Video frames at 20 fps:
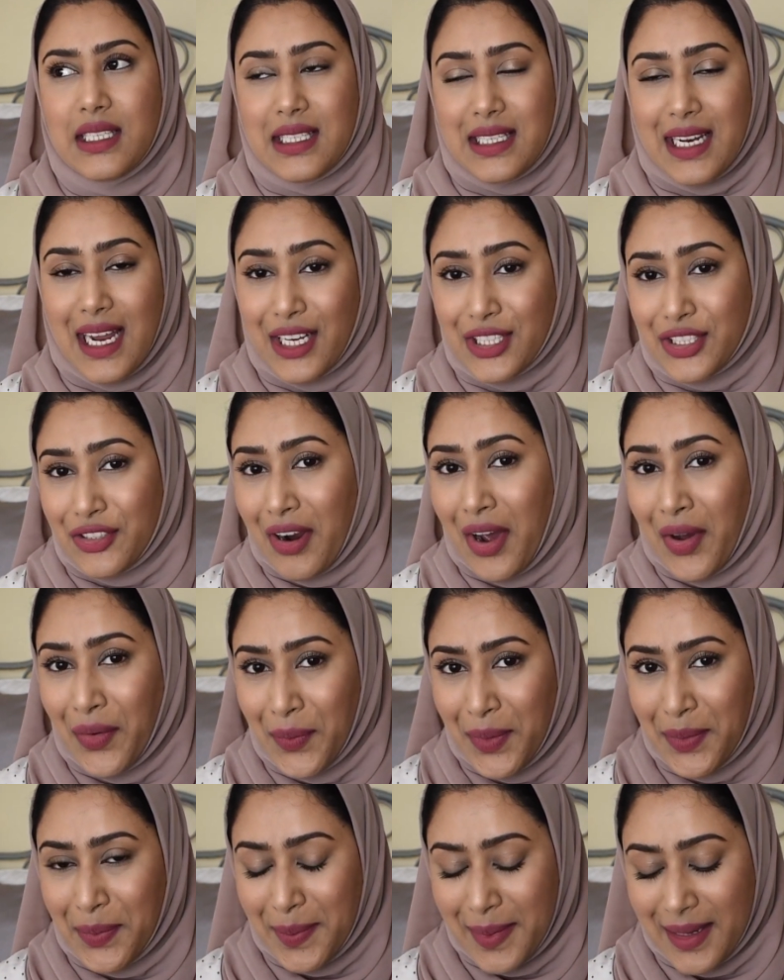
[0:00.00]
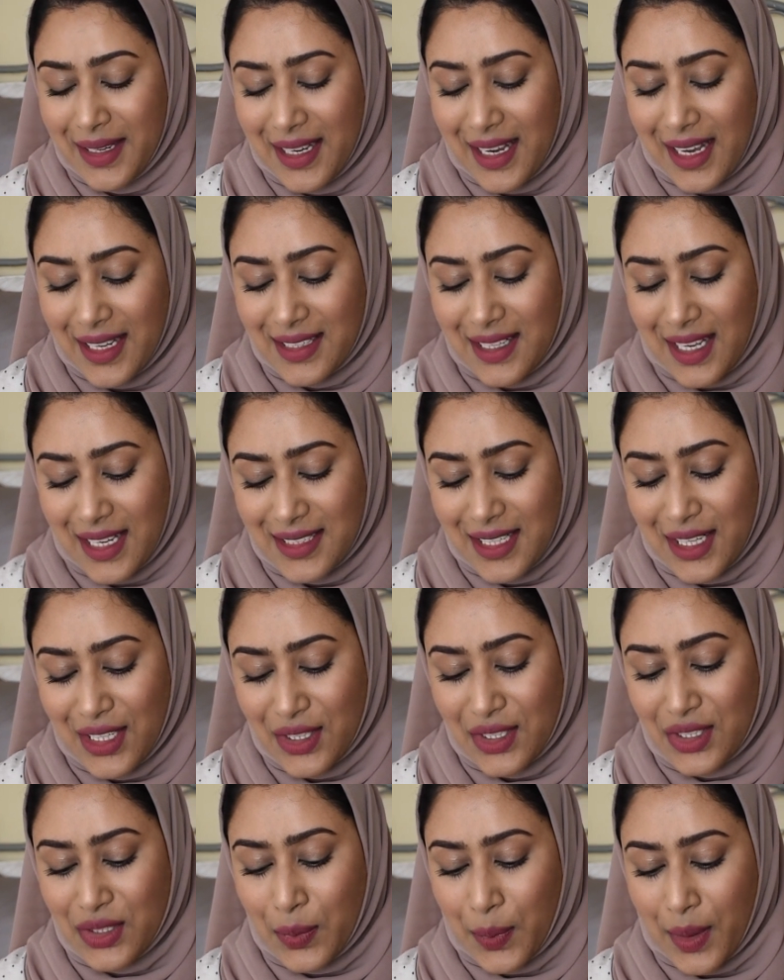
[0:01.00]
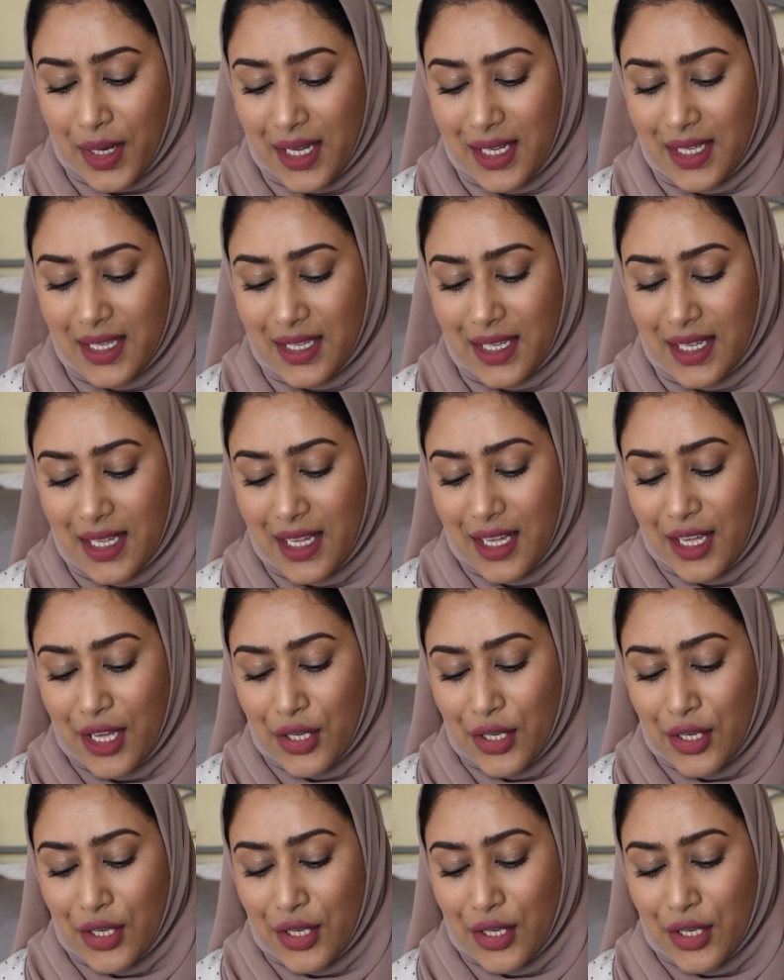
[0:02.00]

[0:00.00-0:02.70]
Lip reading: snacks around with me and like take it to work.